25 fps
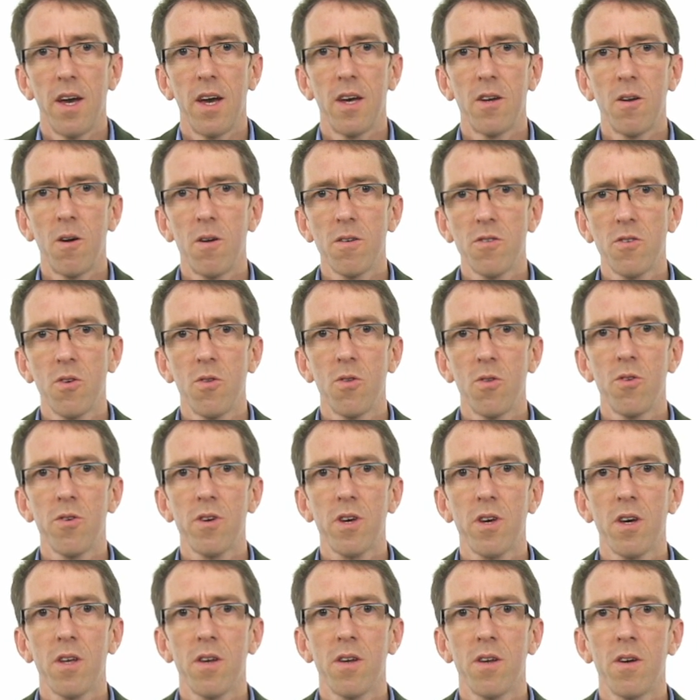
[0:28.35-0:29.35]
and also
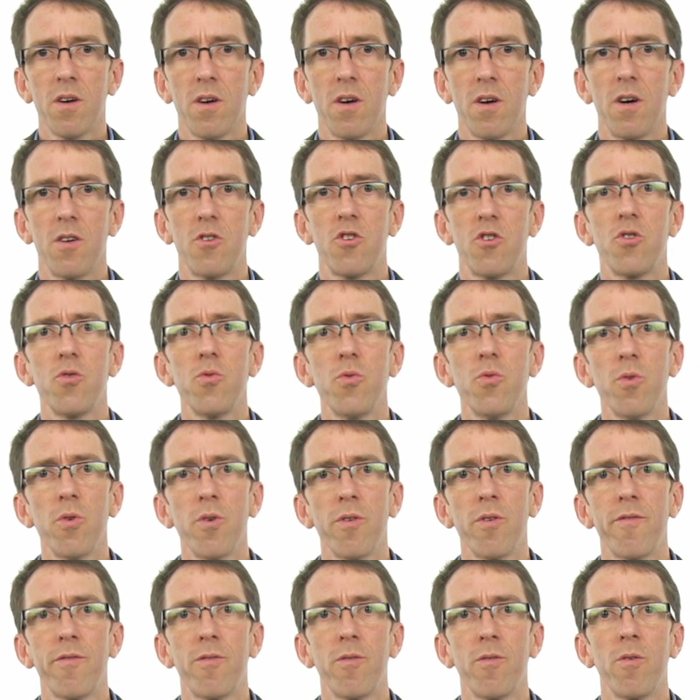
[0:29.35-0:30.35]
look at a
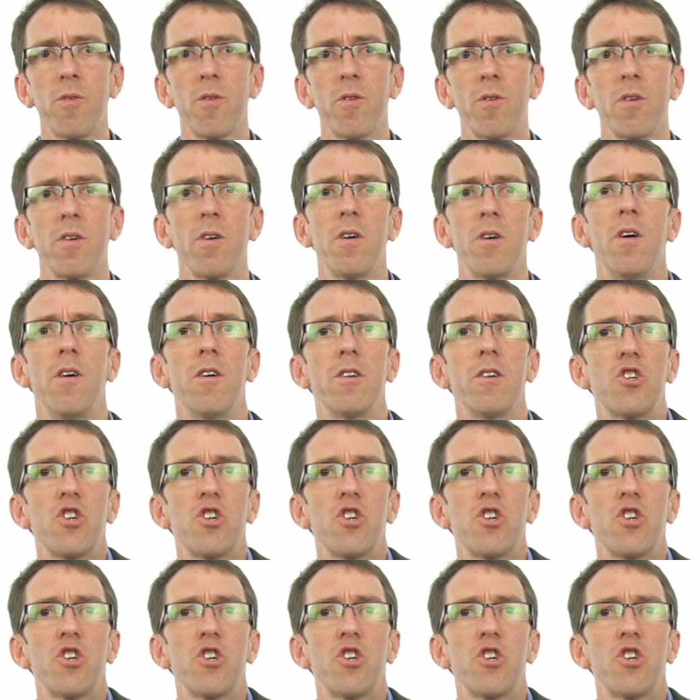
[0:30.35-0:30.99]
tool for